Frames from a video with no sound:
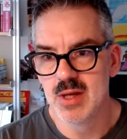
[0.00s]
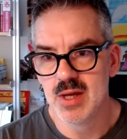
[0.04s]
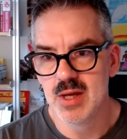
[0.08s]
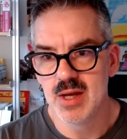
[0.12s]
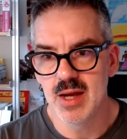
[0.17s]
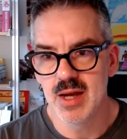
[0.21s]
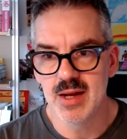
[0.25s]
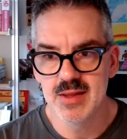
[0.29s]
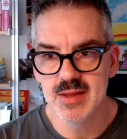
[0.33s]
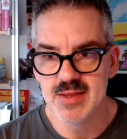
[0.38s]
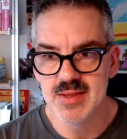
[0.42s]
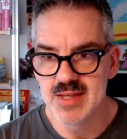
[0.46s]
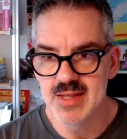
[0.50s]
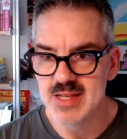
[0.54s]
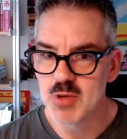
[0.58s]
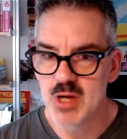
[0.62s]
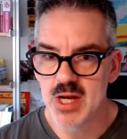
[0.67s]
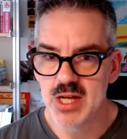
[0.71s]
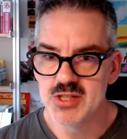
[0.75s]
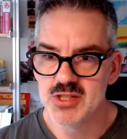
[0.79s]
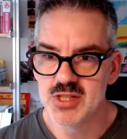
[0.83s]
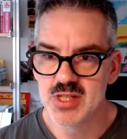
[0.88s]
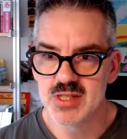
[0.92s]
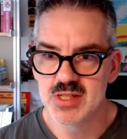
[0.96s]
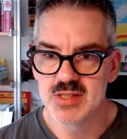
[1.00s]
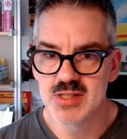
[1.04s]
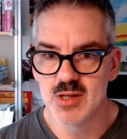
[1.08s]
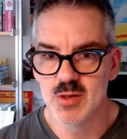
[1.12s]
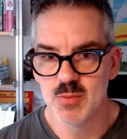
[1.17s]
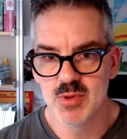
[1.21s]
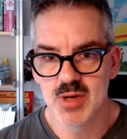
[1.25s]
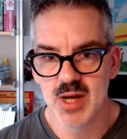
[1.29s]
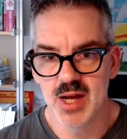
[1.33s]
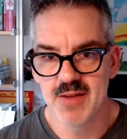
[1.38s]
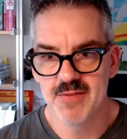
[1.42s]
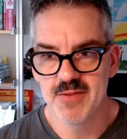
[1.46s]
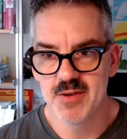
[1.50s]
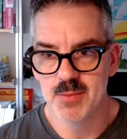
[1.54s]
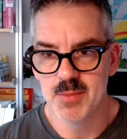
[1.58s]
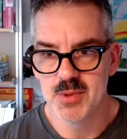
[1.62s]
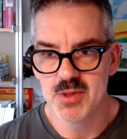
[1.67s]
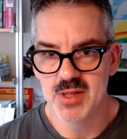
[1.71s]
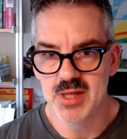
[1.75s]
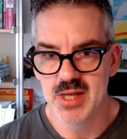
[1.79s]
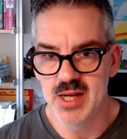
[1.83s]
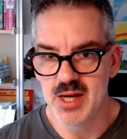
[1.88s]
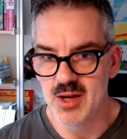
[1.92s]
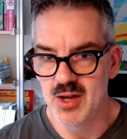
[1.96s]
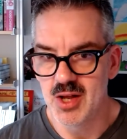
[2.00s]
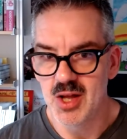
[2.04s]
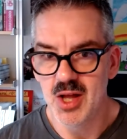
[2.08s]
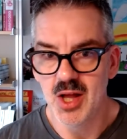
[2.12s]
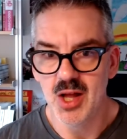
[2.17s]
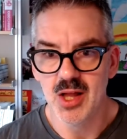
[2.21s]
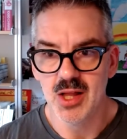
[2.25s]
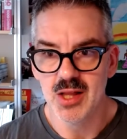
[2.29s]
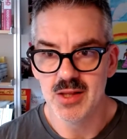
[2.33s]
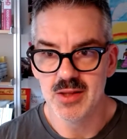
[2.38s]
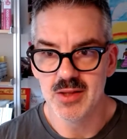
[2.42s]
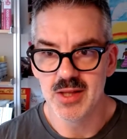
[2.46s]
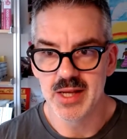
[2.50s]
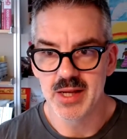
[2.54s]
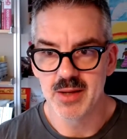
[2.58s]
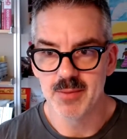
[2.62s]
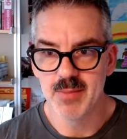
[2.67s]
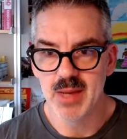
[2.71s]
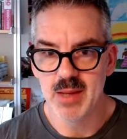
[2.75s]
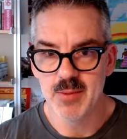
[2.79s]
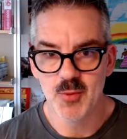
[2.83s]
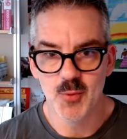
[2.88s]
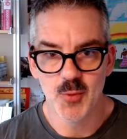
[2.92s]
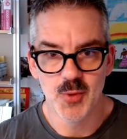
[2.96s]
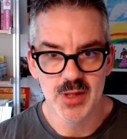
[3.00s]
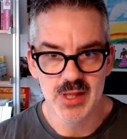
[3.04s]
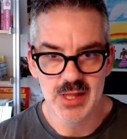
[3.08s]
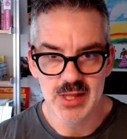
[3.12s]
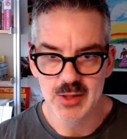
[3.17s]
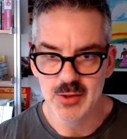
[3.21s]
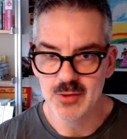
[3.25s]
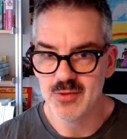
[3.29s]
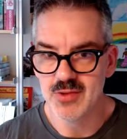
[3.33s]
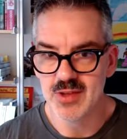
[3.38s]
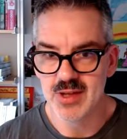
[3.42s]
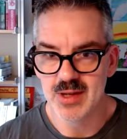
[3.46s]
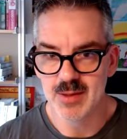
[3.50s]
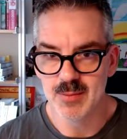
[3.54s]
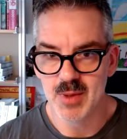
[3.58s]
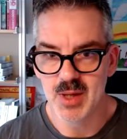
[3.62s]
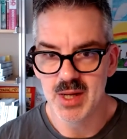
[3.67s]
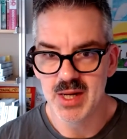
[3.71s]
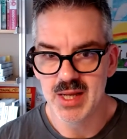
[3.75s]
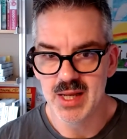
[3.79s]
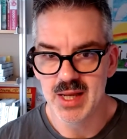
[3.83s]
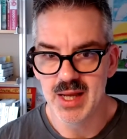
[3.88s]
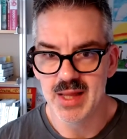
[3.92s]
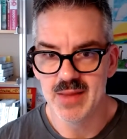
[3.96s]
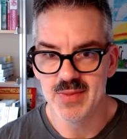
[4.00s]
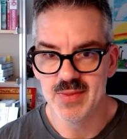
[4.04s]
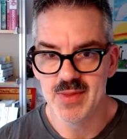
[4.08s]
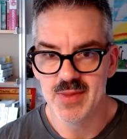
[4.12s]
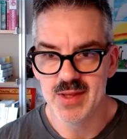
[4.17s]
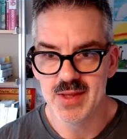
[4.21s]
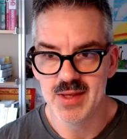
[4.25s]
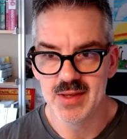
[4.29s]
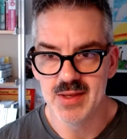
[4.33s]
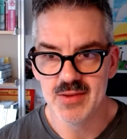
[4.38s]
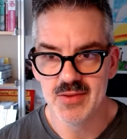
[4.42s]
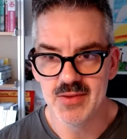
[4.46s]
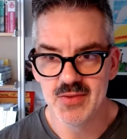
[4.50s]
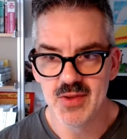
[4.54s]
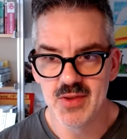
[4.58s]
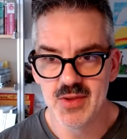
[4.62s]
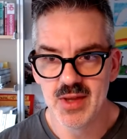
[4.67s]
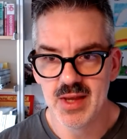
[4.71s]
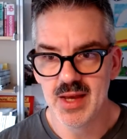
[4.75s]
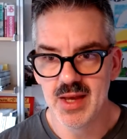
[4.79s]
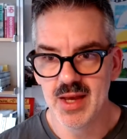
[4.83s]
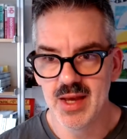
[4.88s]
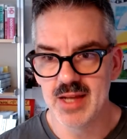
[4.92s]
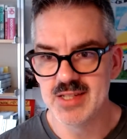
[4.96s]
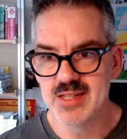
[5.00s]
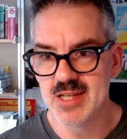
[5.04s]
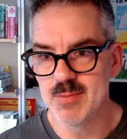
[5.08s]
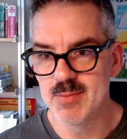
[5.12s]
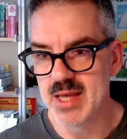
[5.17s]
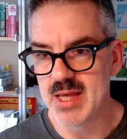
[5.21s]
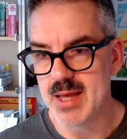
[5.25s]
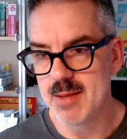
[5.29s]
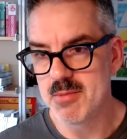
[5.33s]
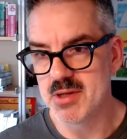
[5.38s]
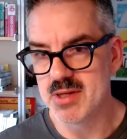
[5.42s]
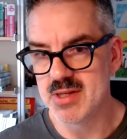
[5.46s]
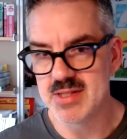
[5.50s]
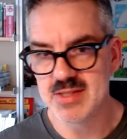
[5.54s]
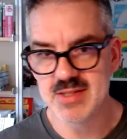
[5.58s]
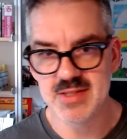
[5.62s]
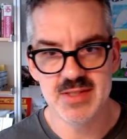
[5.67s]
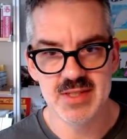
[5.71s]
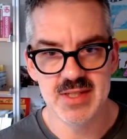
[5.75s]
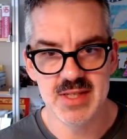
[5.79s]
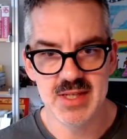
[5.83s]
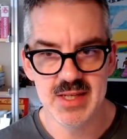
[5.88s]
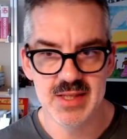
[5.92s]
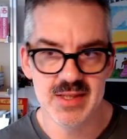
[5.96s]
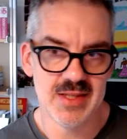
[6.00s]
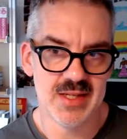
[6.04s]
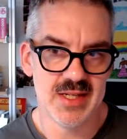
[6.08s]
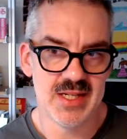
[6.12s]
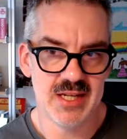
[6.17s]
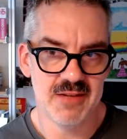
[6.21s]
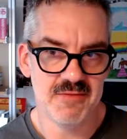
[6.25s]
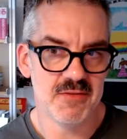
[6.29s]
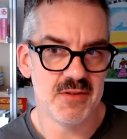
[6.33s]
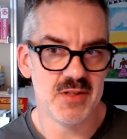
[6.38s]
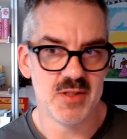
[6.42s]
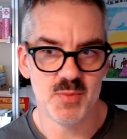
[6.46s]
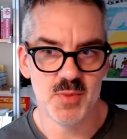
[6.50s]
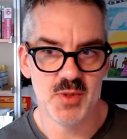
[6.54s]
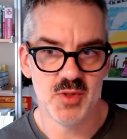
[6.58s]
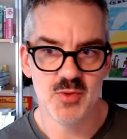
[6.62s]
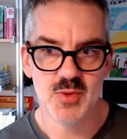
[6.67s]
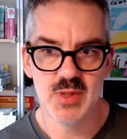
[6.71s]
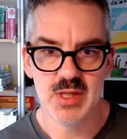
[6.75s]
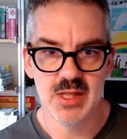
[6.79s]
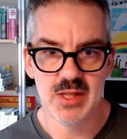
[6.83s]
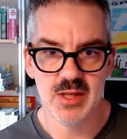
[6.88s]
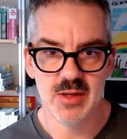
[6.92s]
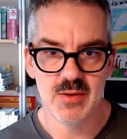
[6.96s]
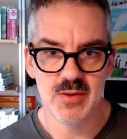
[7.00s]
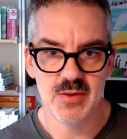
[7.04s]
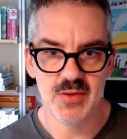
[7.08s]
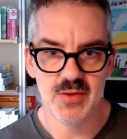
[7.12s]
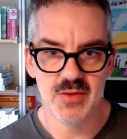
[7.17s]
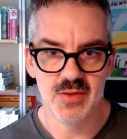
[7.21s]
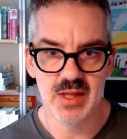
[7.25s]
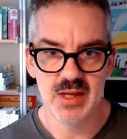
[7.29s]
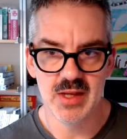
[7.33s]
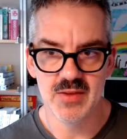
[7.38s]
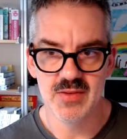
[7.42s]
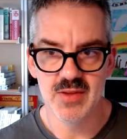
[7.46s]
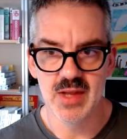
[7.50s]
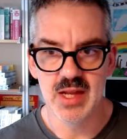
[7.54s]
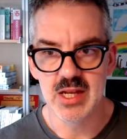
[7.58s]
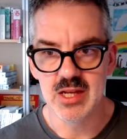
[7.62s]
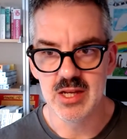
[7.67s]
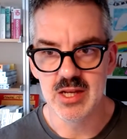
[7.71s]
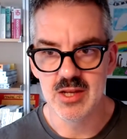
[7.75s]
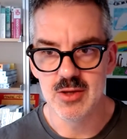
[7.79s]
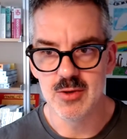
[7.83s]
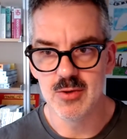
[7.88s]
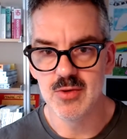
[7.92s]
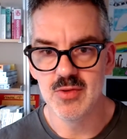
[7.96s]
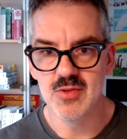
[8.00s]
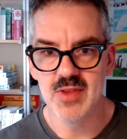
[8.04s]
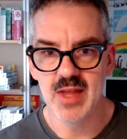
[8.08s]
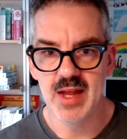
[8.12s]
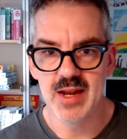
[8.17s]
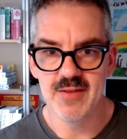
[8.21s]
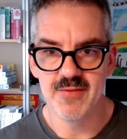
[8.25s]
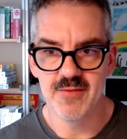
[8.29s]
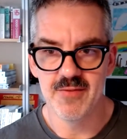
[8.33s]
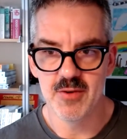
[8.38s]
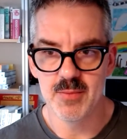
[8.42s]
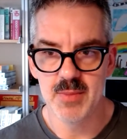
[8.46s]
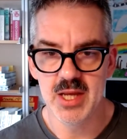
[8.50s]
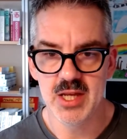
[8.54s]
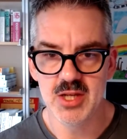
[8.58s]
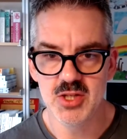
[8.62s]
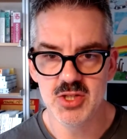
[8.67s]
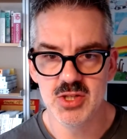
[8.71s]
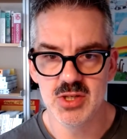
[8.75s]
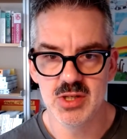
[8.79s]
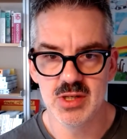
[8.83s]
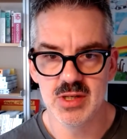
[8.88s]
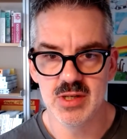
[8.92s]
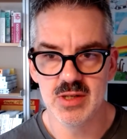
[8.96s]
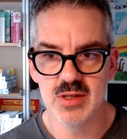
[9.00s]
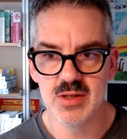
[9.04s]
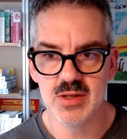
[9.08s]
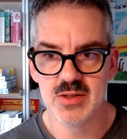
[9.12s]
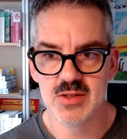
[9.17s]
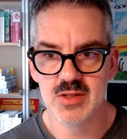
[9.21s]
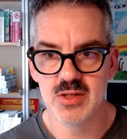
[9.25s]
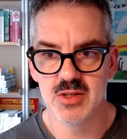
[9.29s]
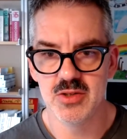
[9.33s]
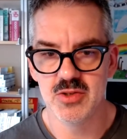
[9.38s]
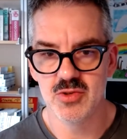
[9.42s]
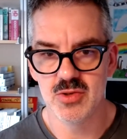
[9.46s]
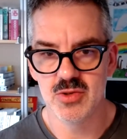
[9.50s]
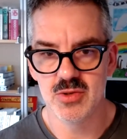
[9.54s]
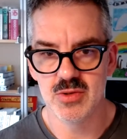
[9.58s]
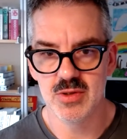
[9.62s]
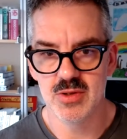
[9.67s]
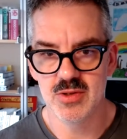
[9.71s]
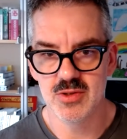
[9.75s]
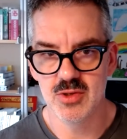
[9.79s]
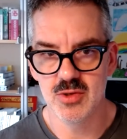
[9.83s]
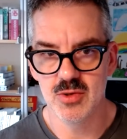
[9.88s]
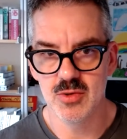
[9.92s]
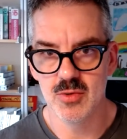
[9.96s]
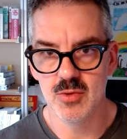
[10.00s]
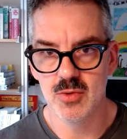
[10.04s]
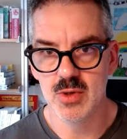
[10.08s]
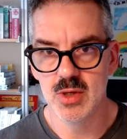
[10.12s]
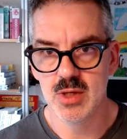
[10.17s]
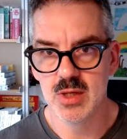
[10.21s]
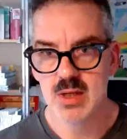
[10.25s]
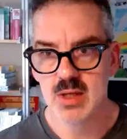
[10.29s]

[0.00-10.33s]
And these projects aren't profitable at all. Like maybe we're losing money on these. And to be able to see the difference between those things and use that information to